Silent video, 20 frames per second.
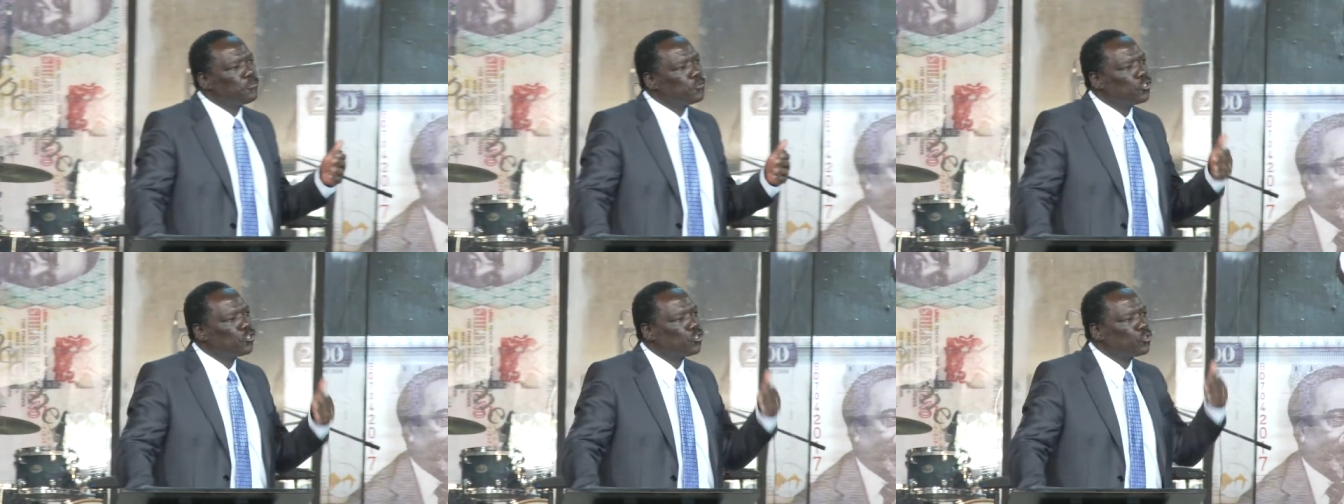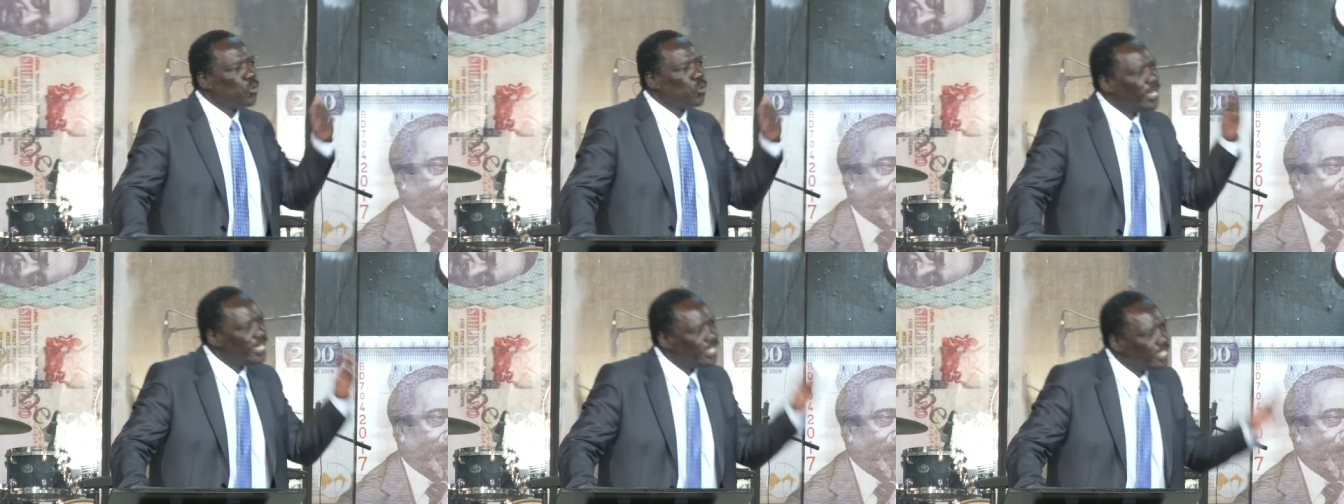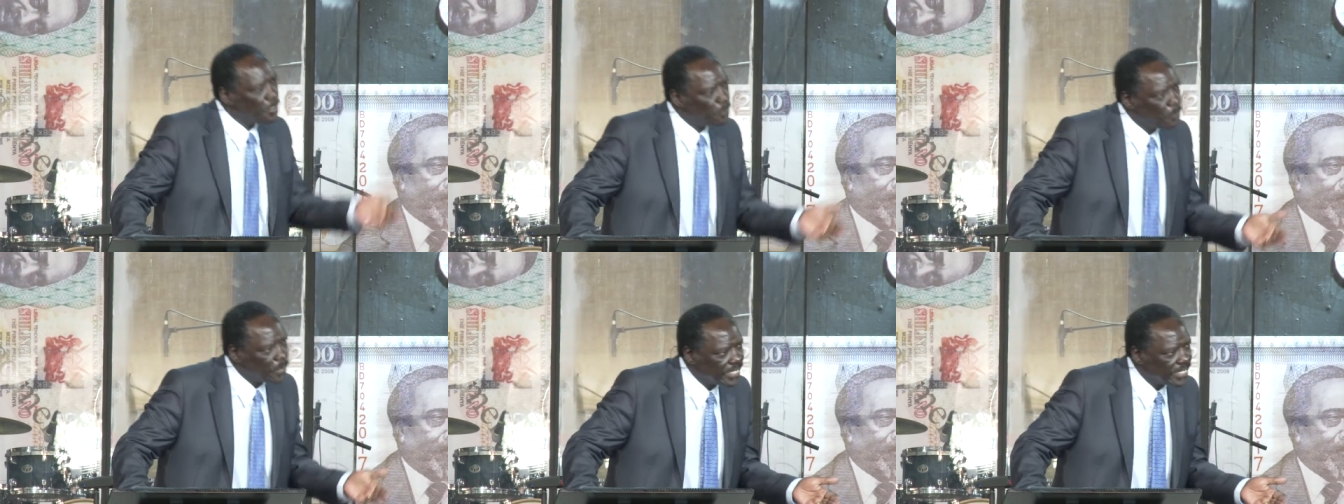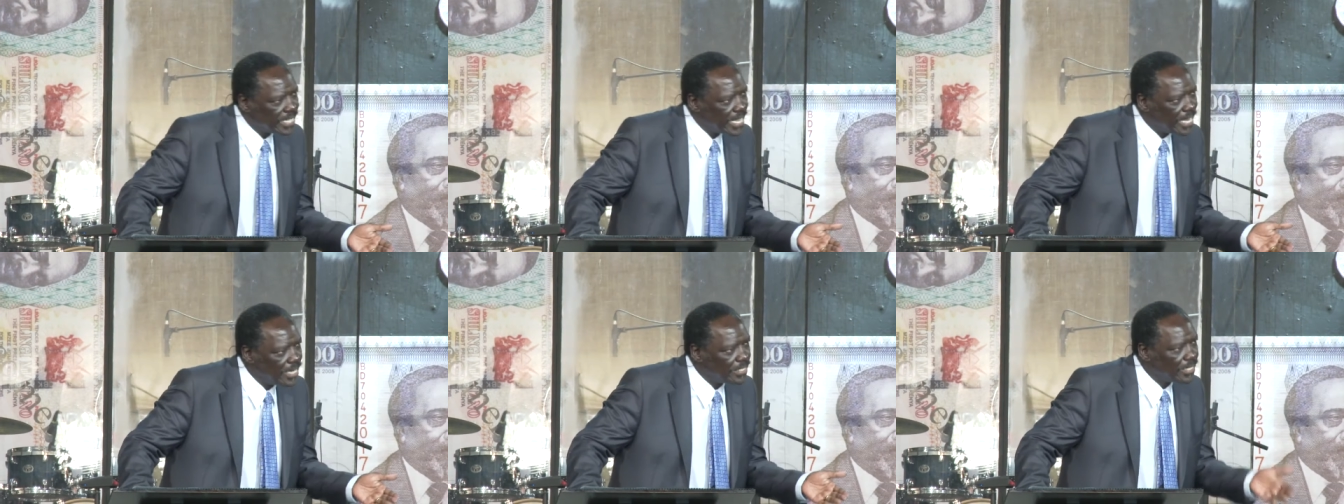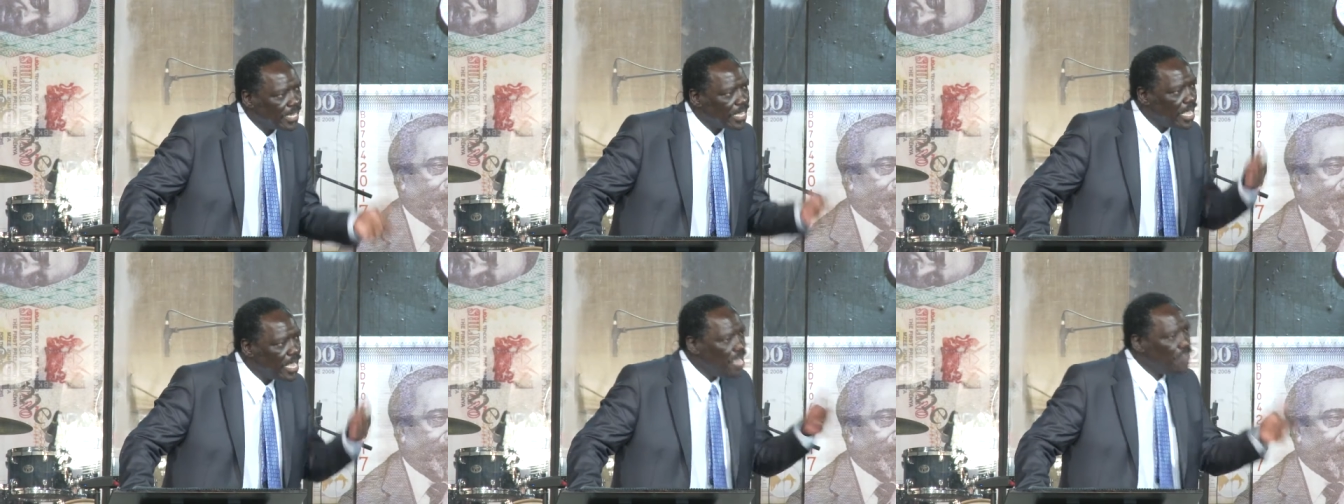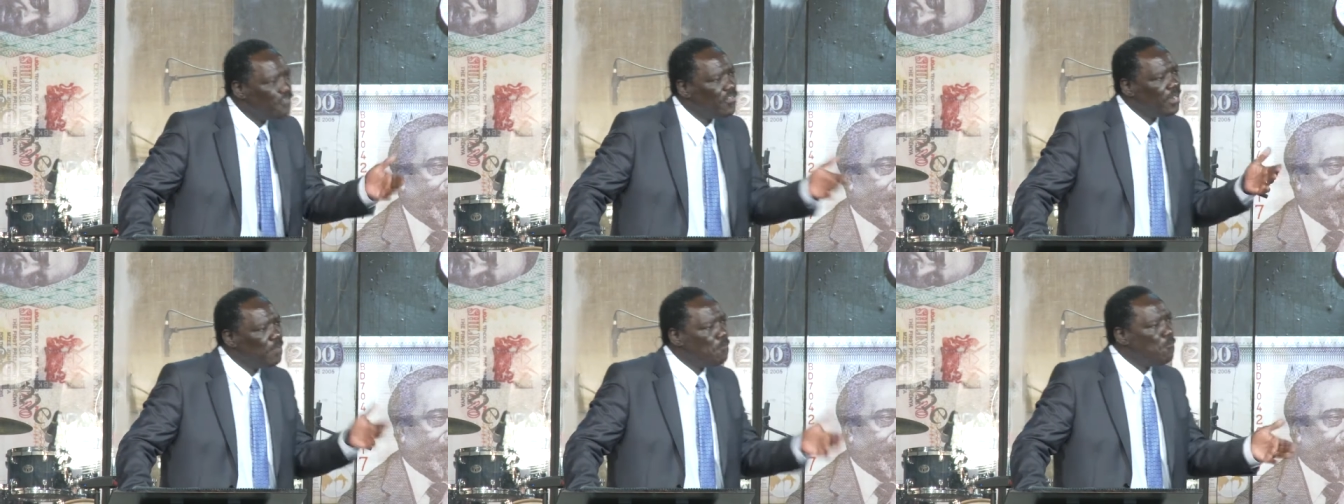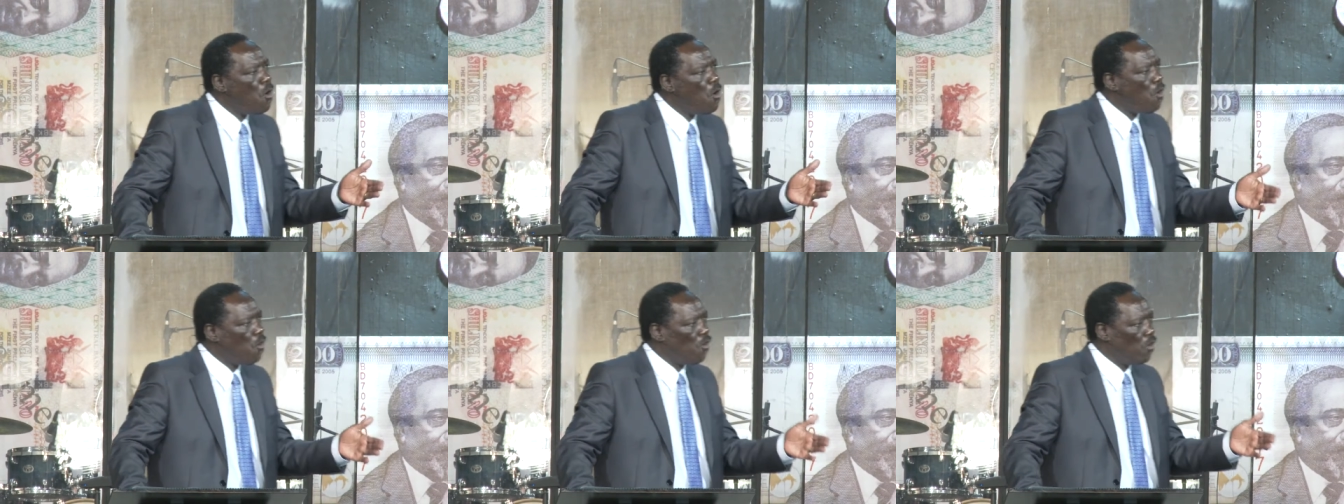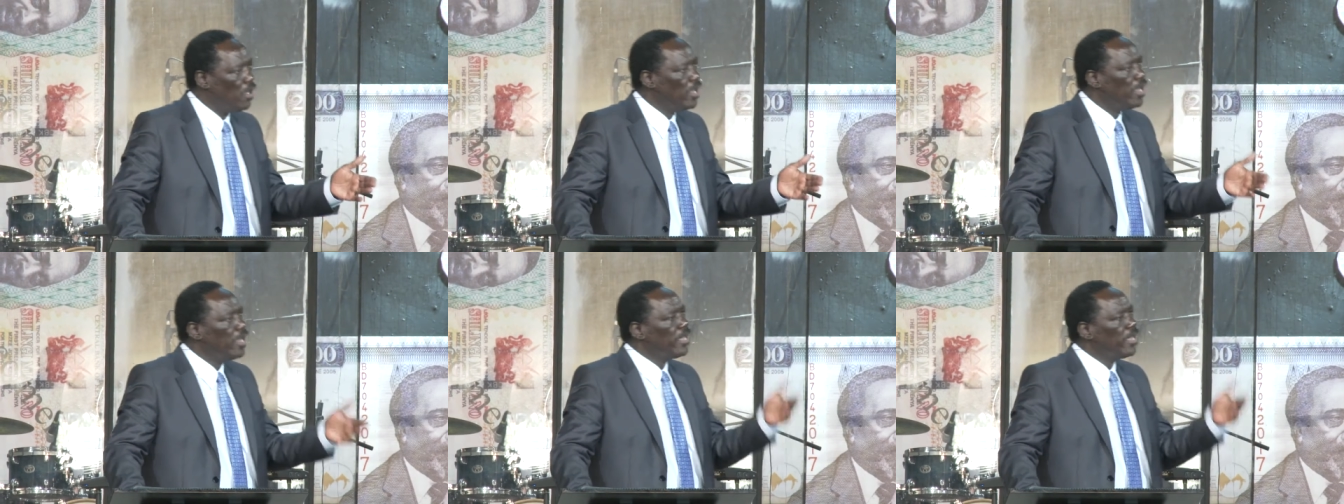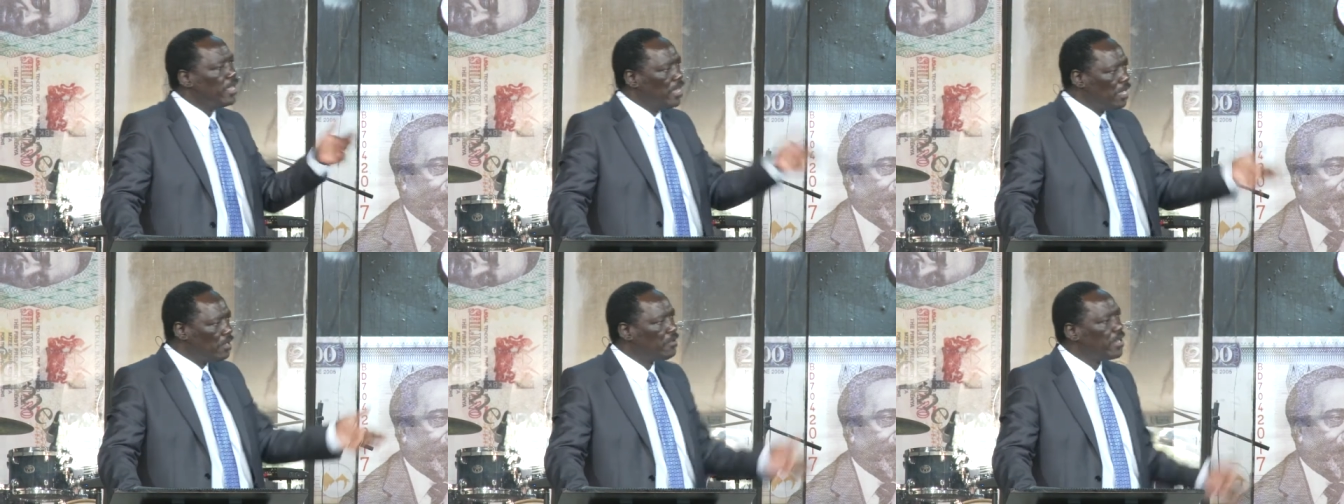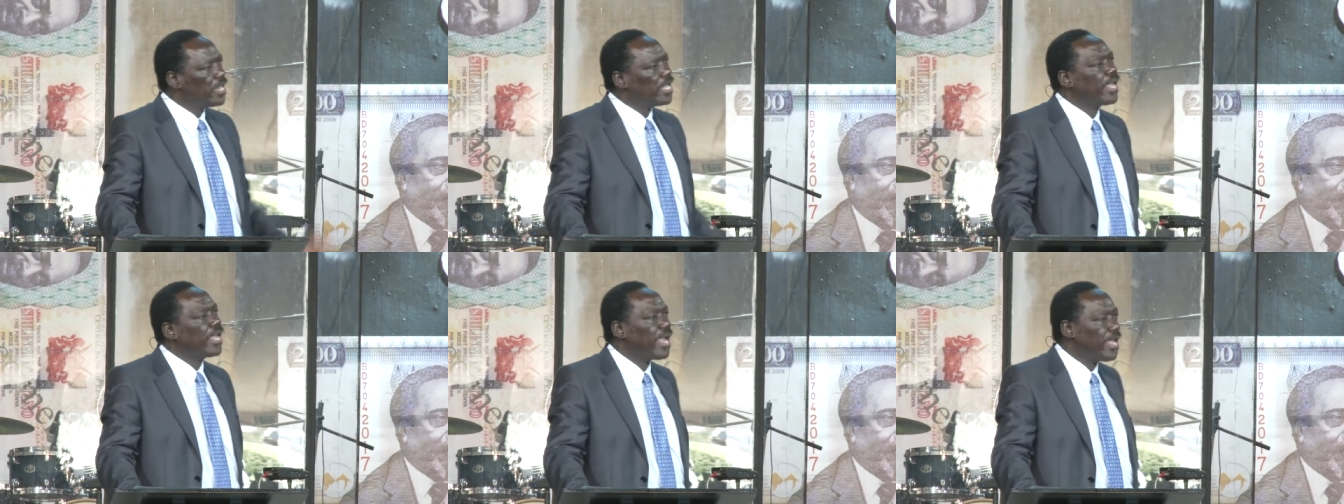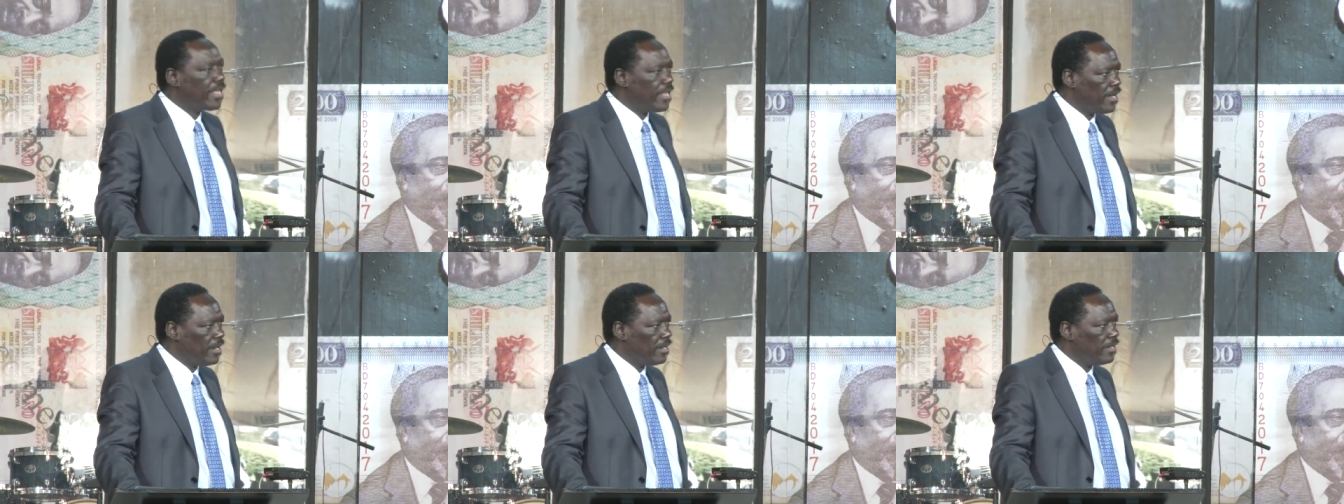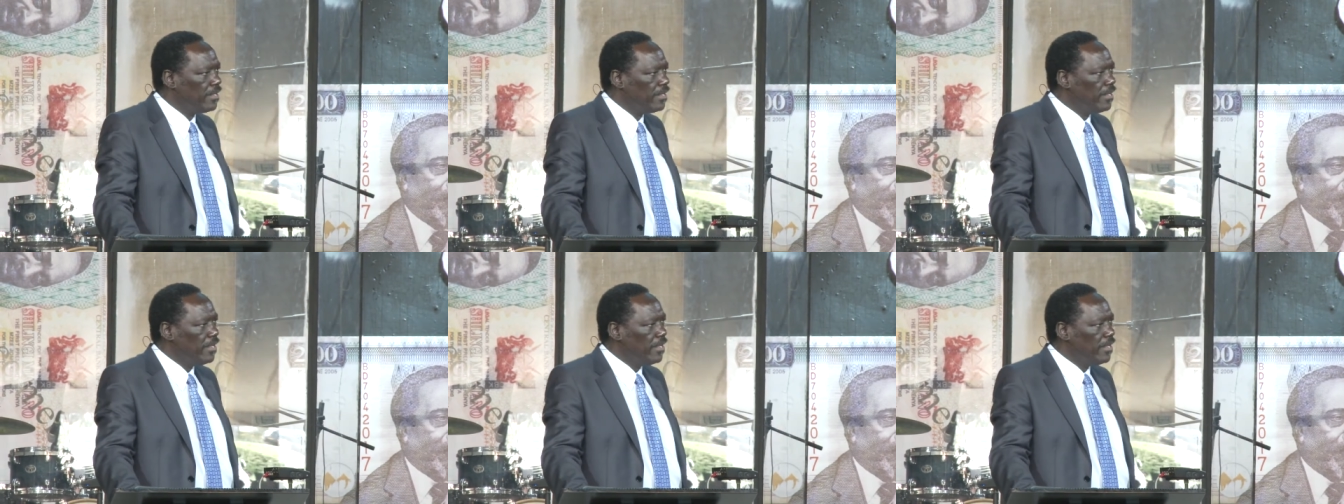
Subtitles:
up to 20%, even more here in Kenya.